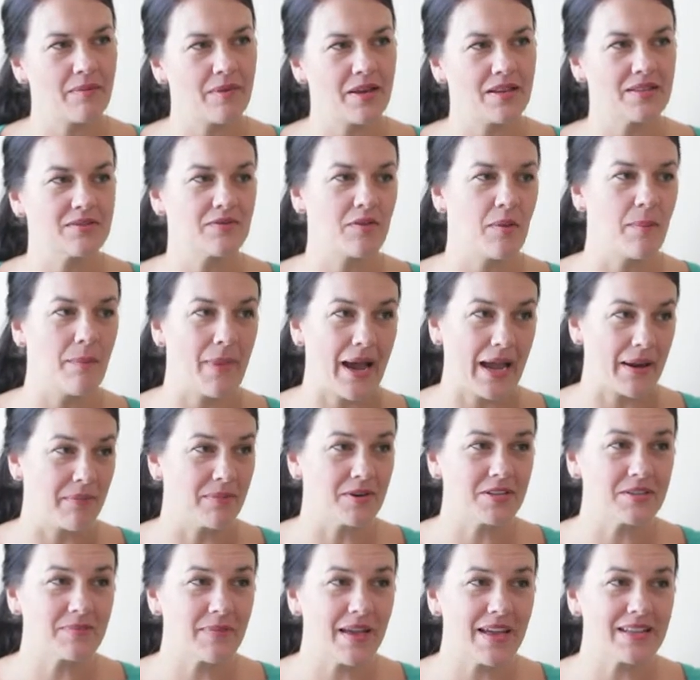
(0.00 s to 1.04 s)
because from my
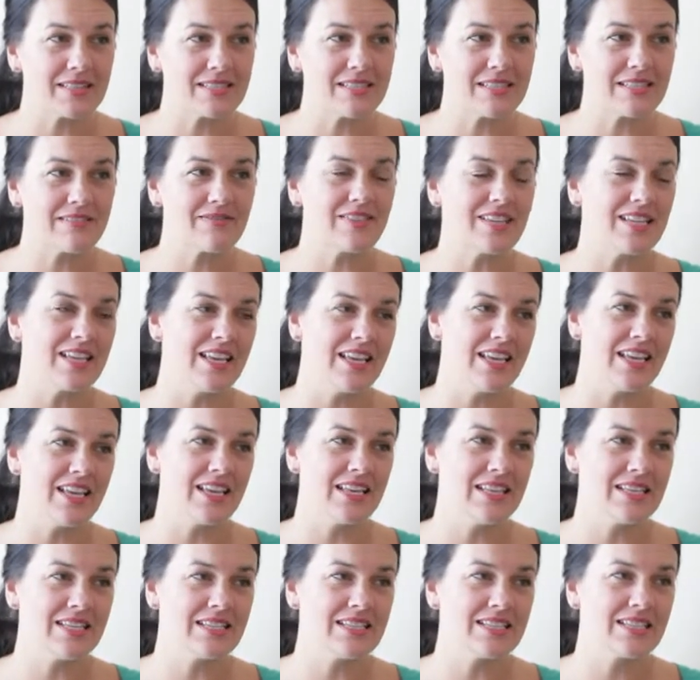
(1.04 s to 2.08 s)
perspective, it
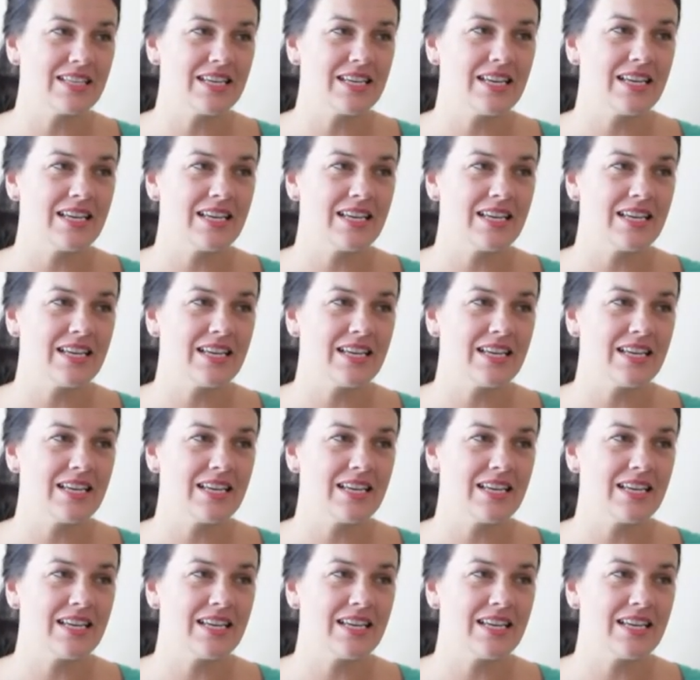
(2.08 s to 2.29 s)
is,